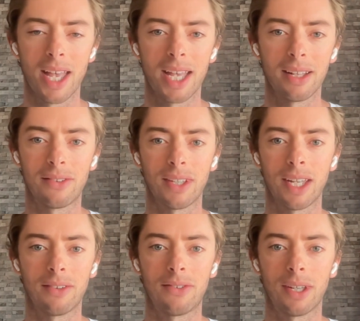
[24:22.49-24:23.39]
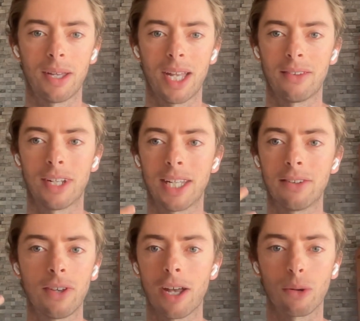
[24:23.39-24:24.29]
It's it's a it's an
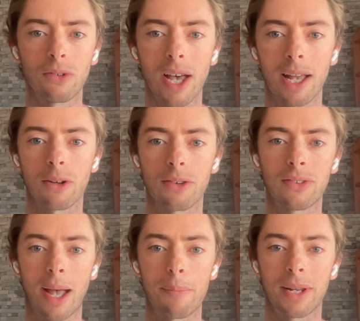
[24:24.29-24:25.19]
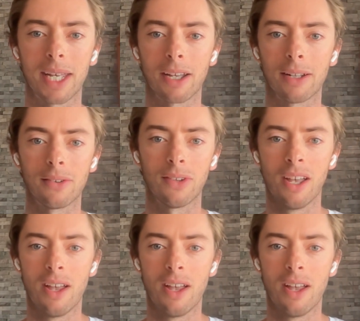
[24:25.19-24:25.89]
internal dialogue that's happening, and